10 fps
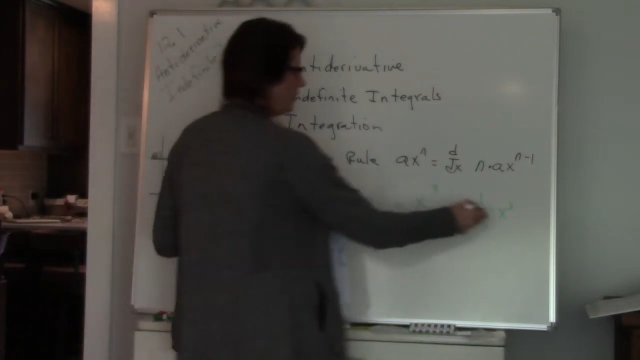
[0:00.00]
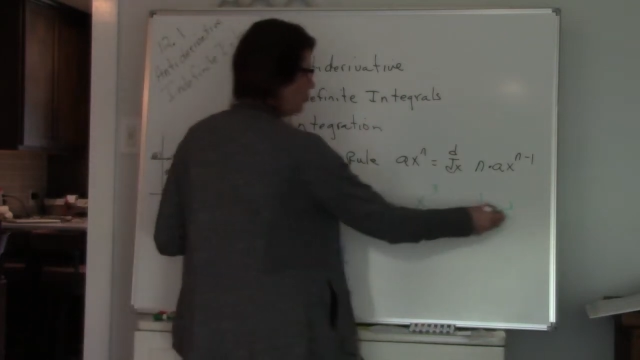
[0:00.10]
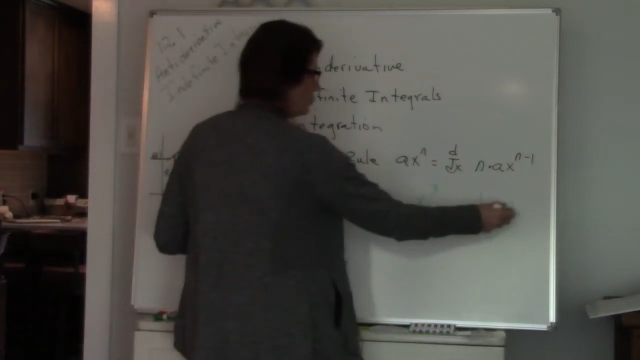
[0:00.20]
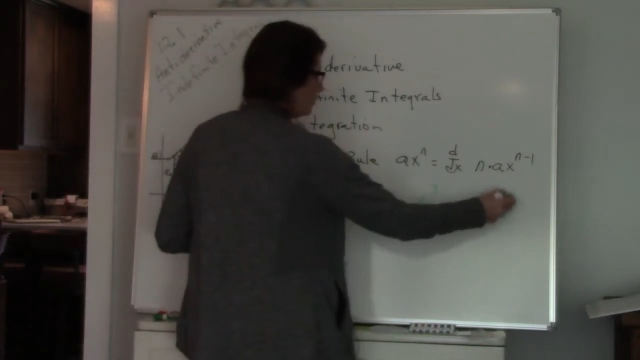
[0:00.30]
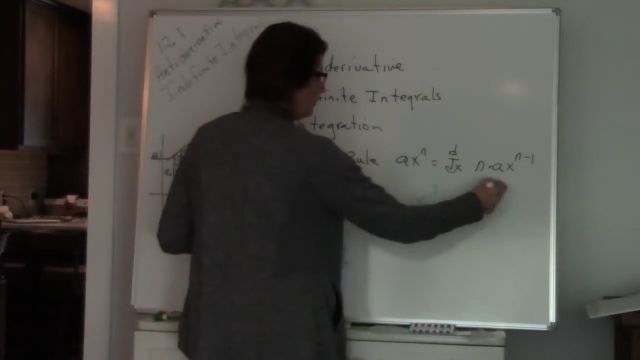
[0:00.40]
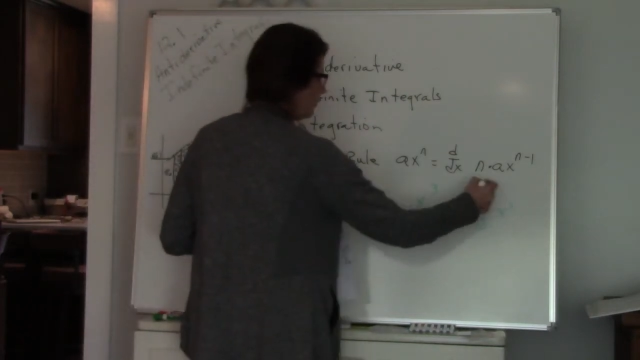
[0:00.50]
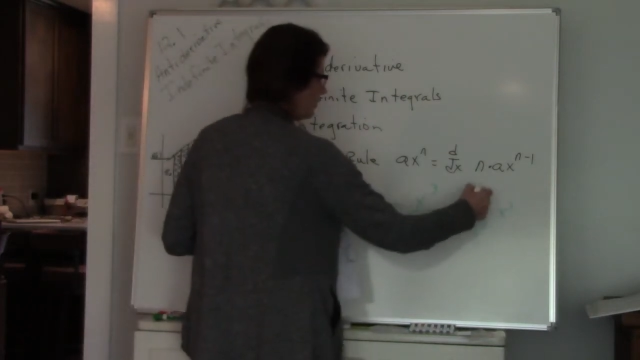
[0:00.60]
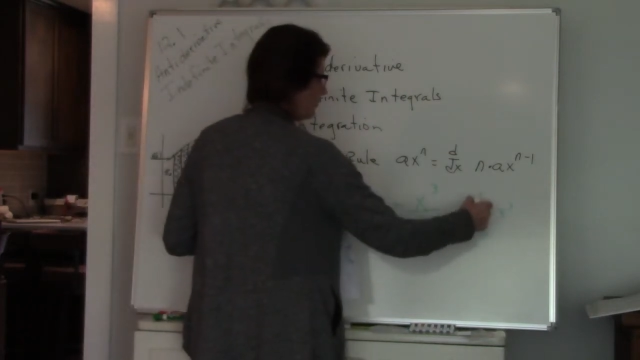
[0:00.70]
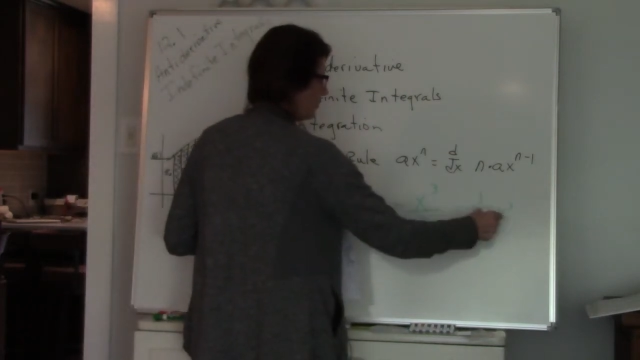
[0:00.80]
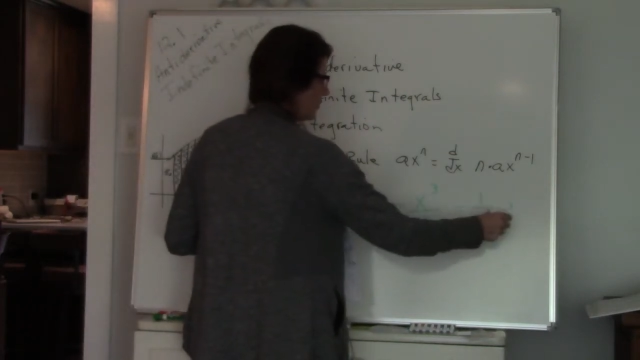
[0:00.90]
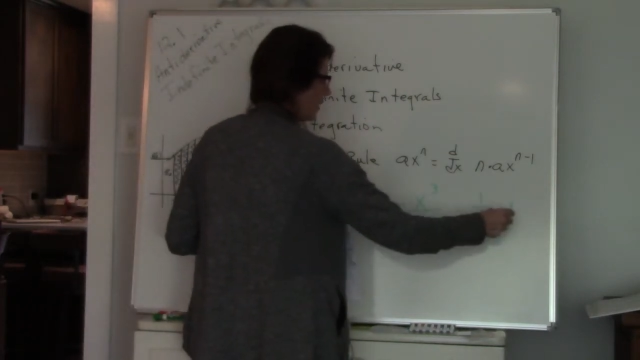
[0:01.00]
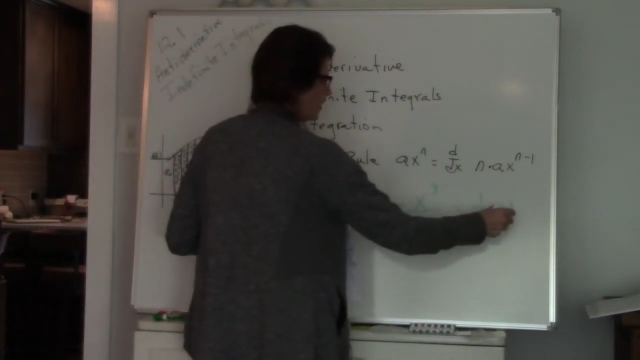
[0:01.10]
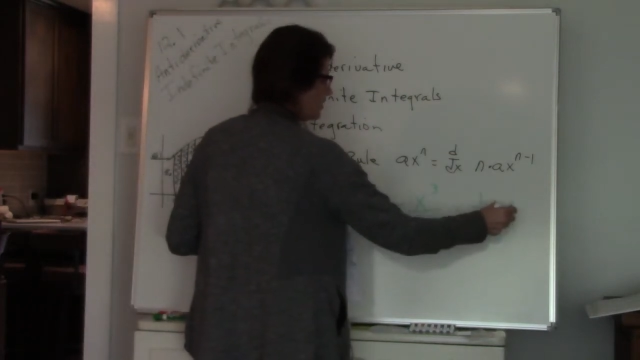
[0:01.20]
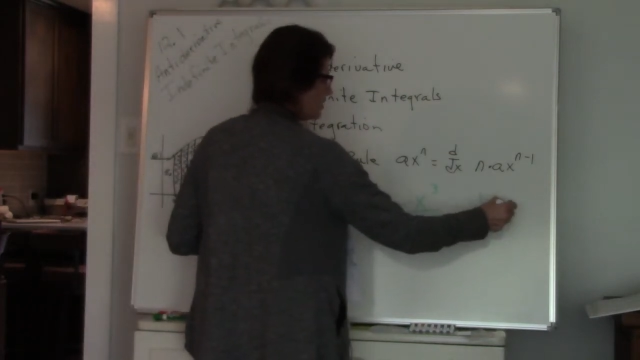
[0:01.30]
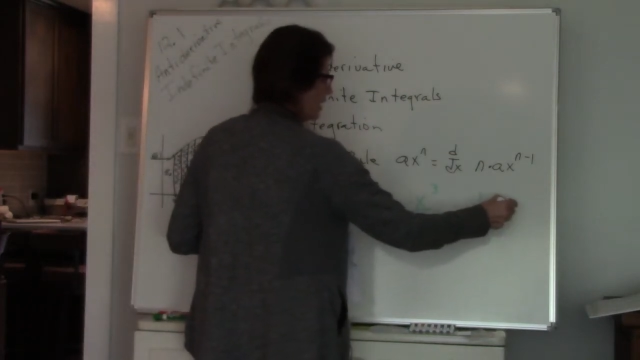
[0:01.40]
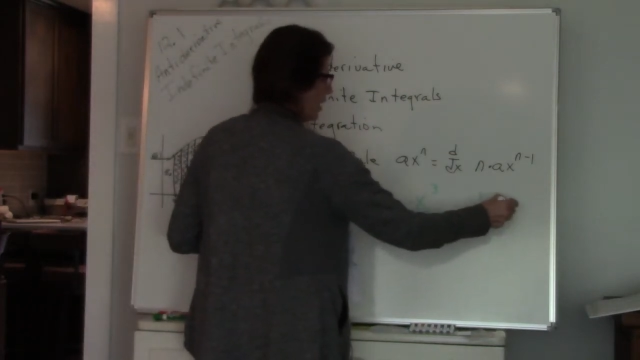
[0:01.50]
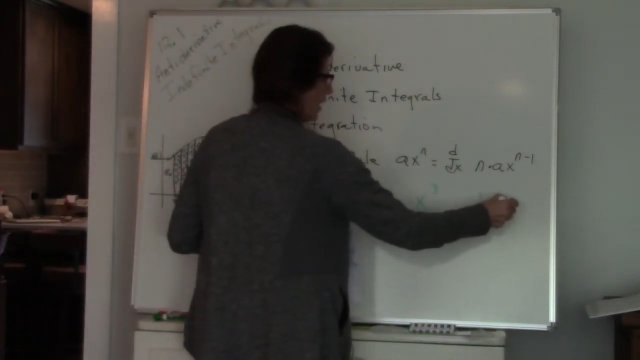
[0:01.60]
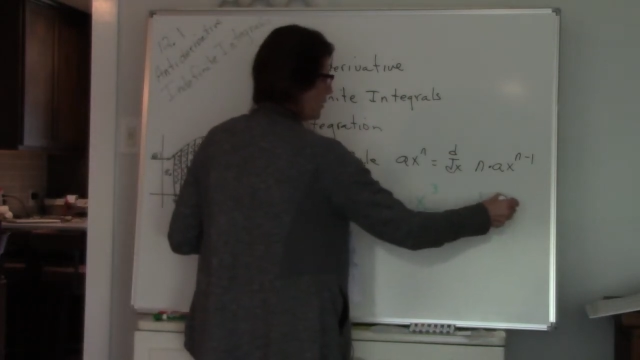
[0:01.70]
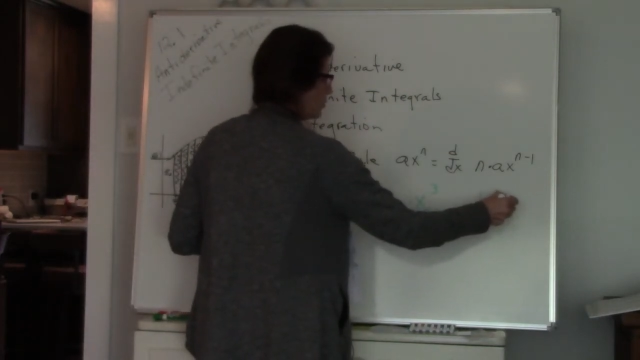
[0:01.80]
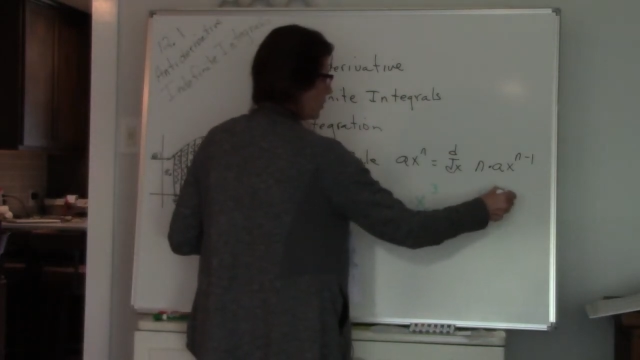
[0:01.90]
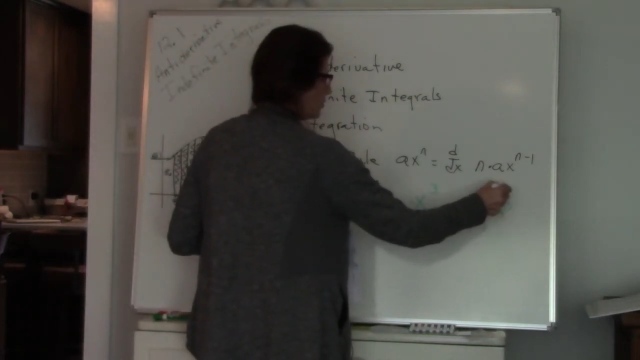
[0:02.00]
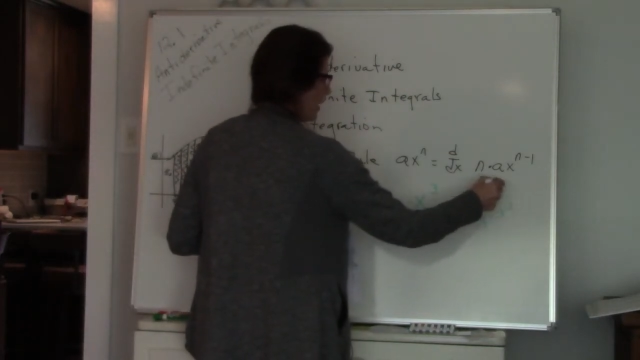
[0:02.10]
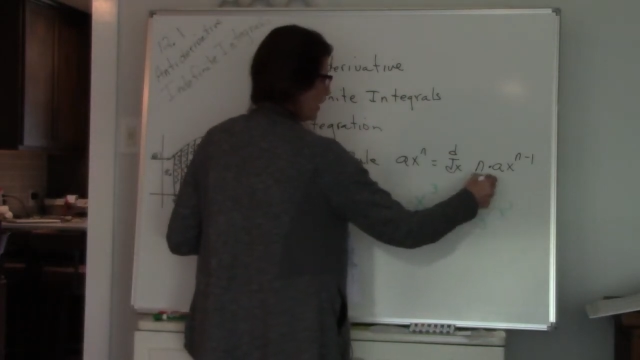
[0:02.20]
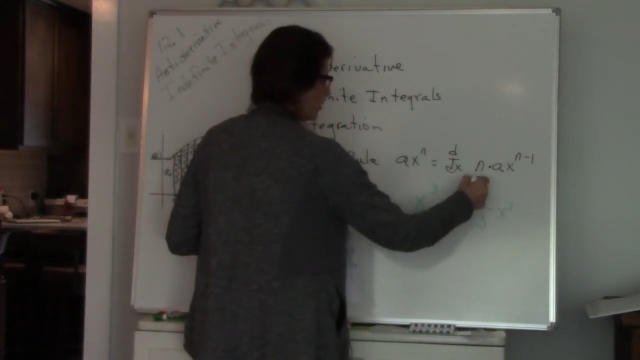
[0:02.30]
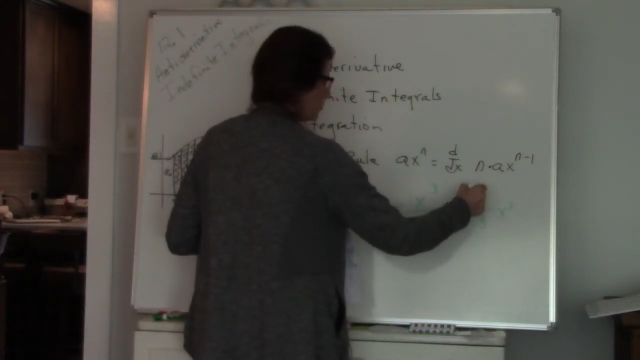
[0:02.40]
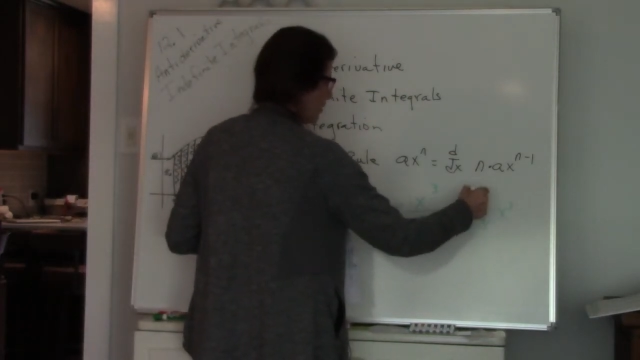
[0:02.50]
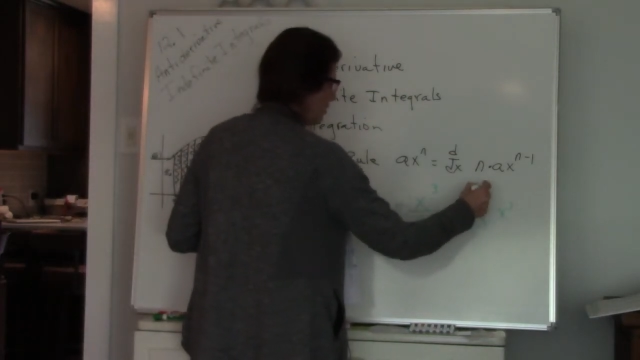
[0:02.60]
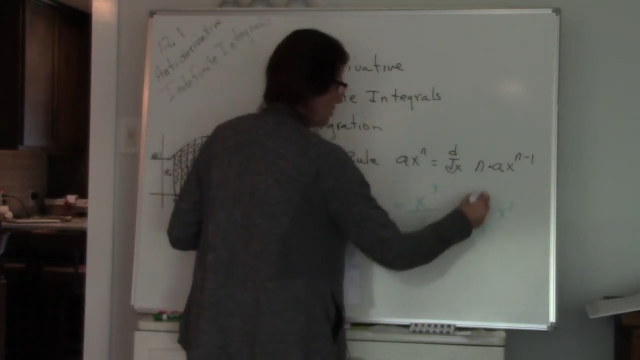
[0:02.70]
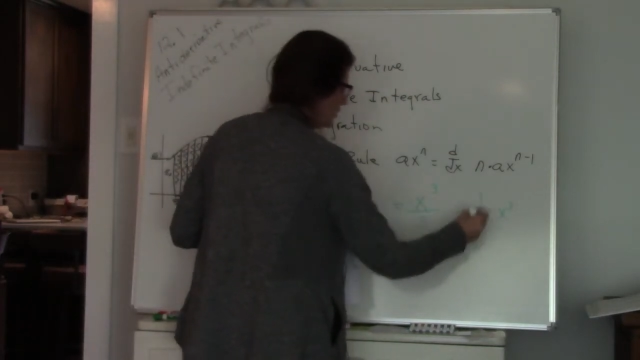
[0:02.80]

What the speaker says: the derivative of this, I bring my 3 to